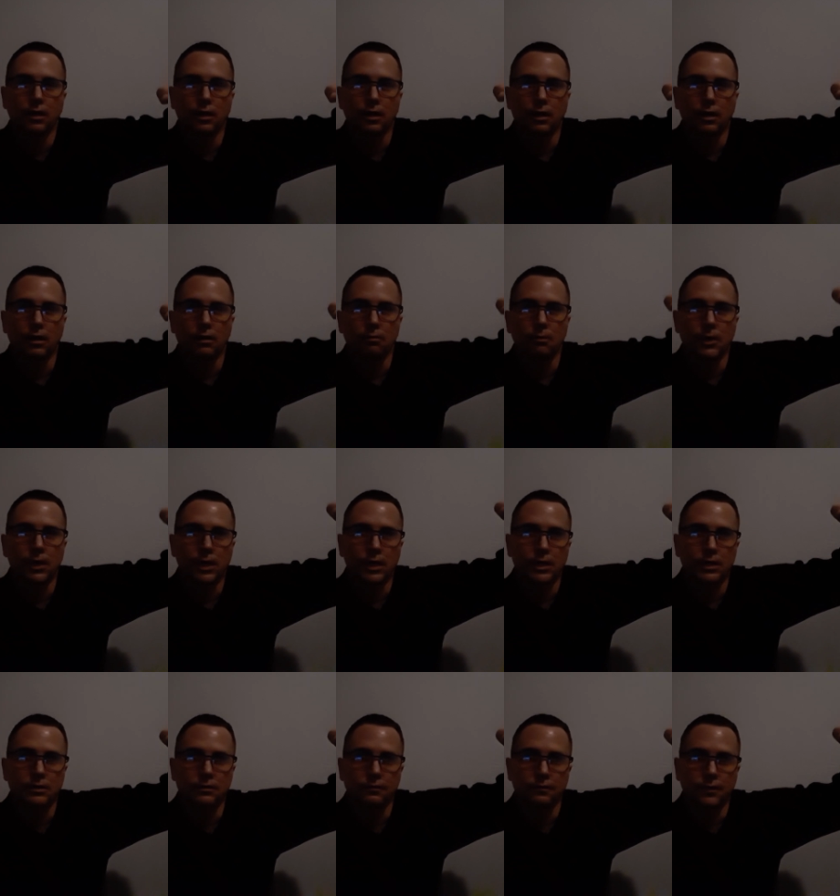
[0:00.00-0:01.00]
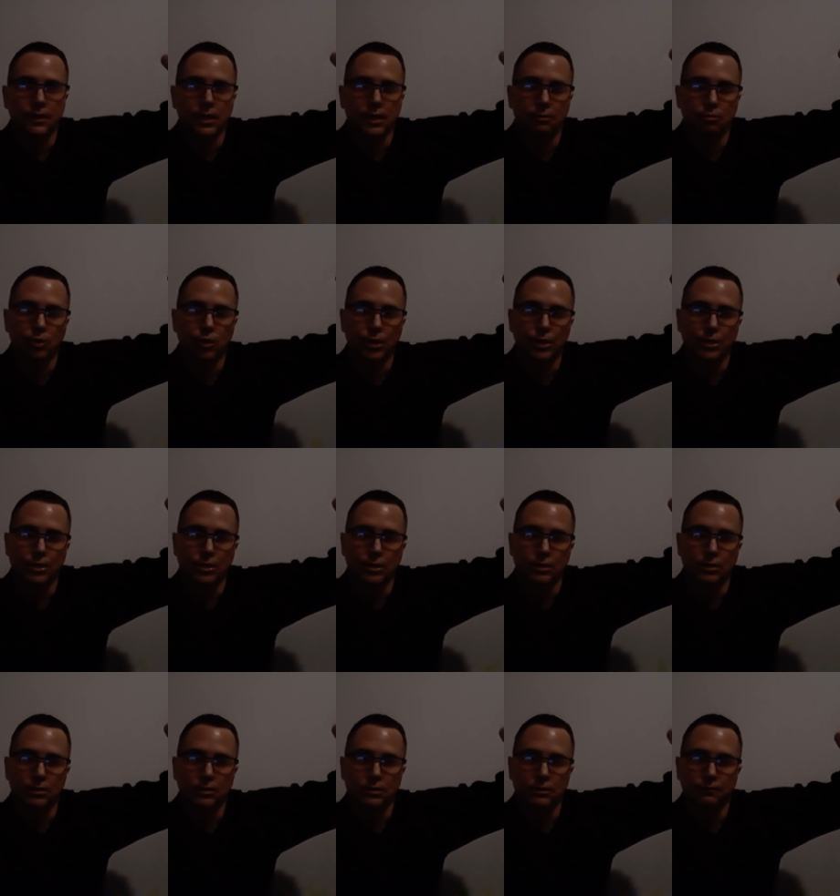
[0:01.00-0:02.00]
Our mind's
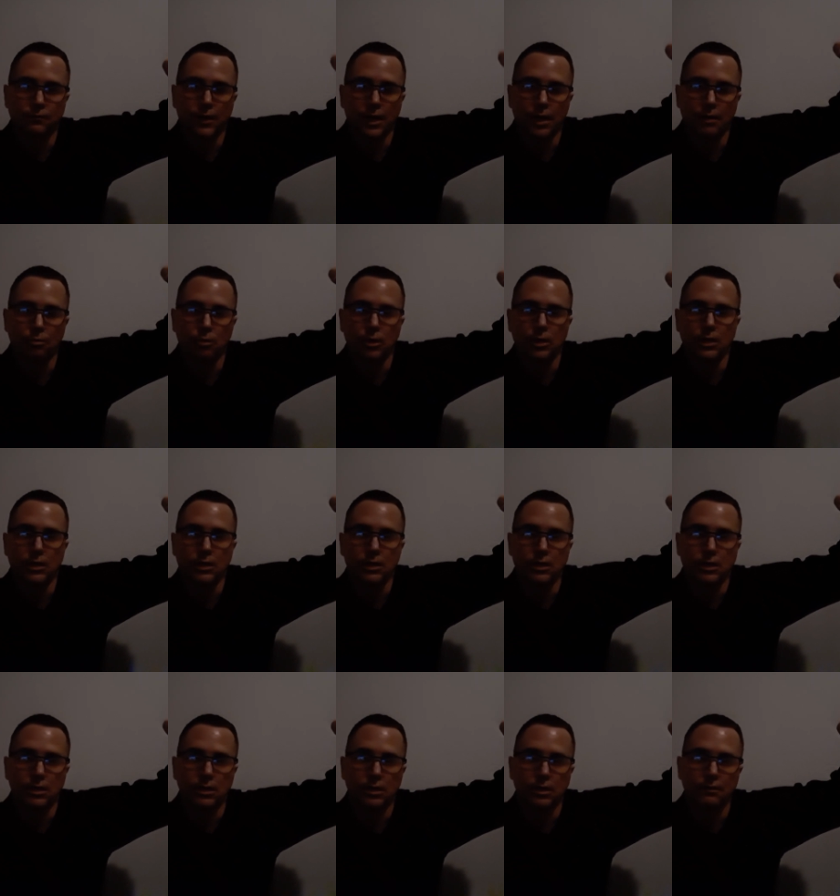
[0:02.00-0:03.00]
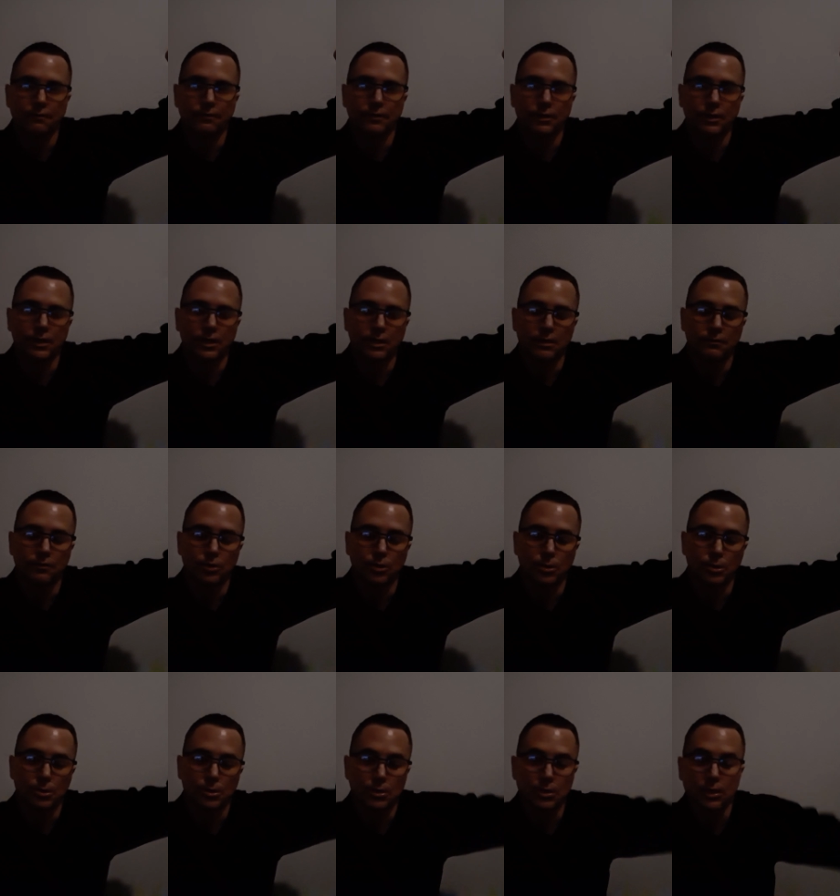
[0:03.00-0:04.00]
vibrations, vibrating at different
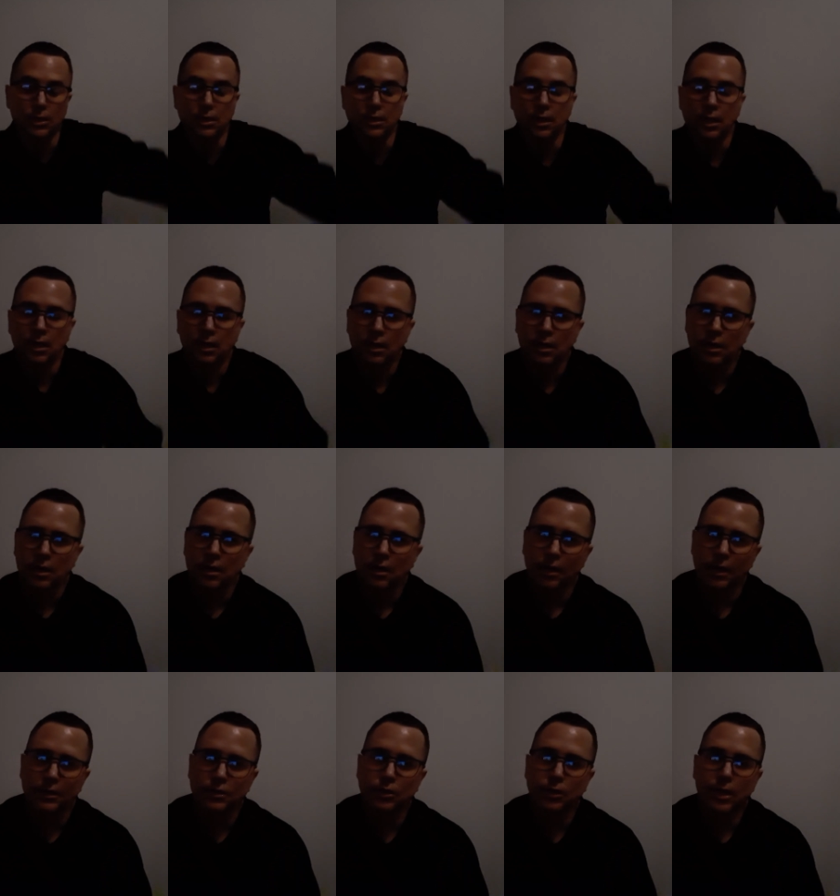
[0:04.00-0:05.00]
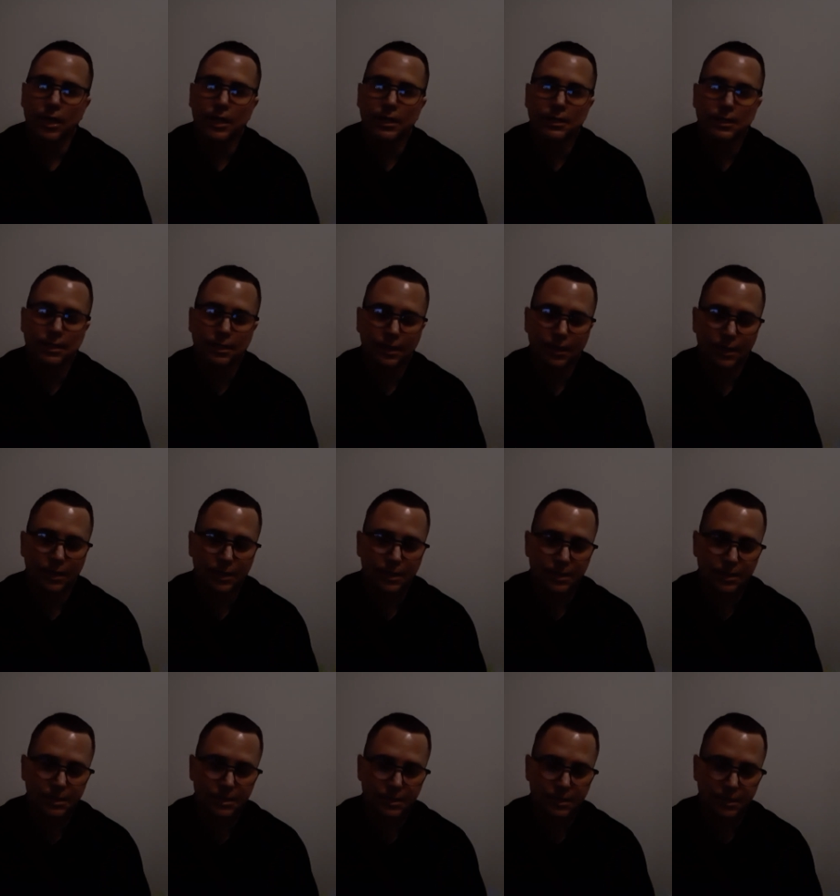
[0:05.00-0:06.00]
levels and attracting
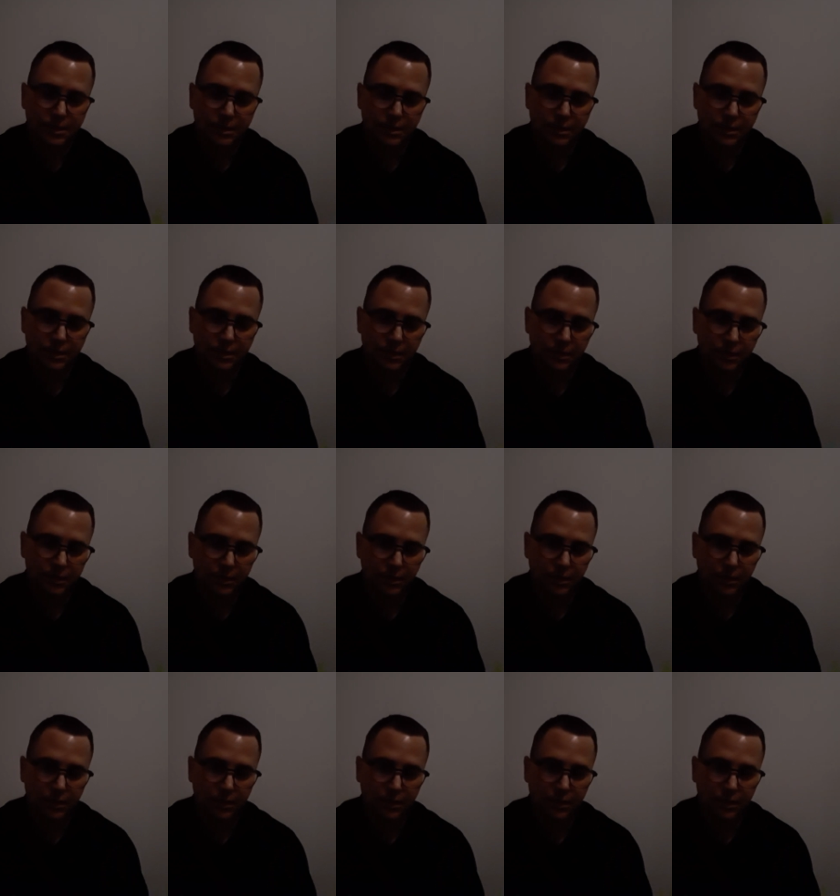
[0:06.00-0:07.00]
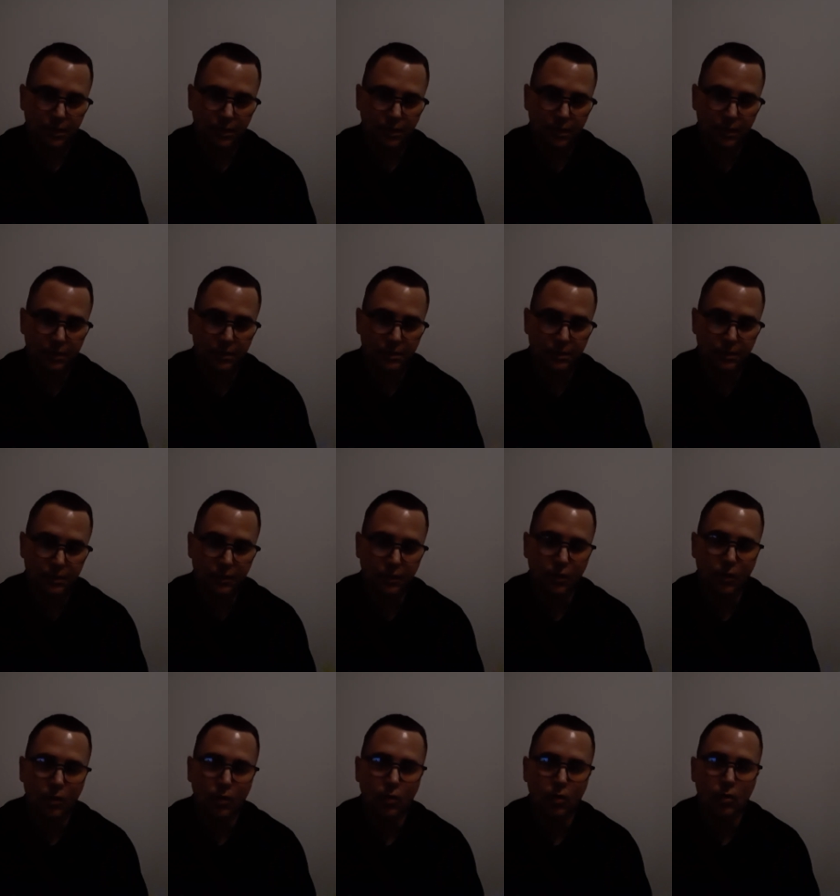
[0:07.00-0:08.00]
things. It's a
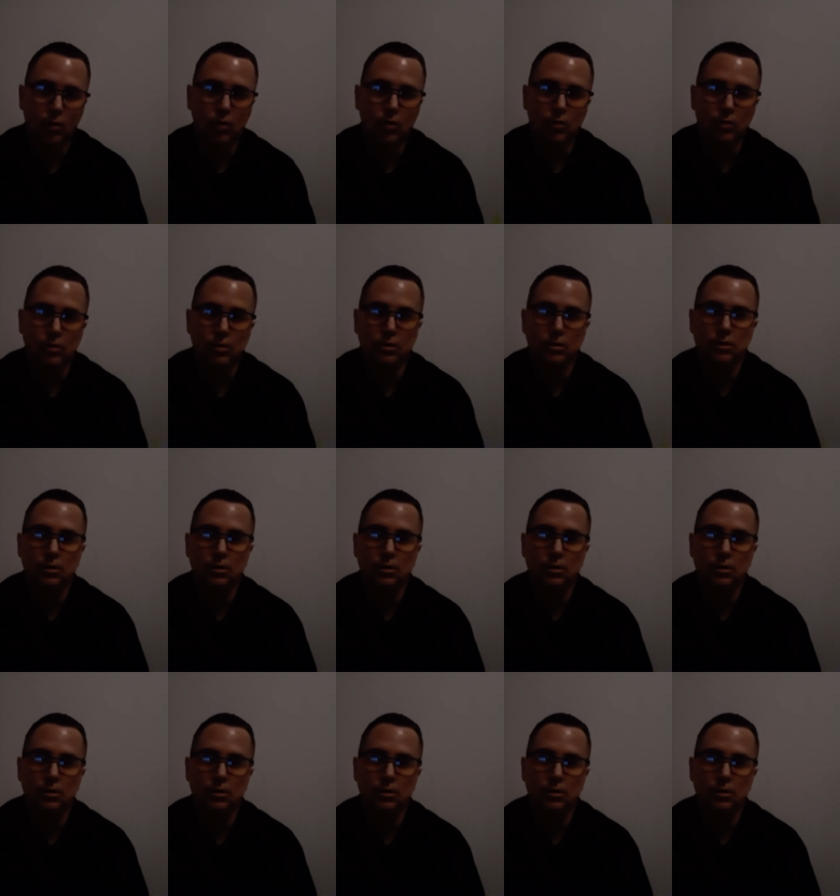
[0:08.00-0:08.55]
whole,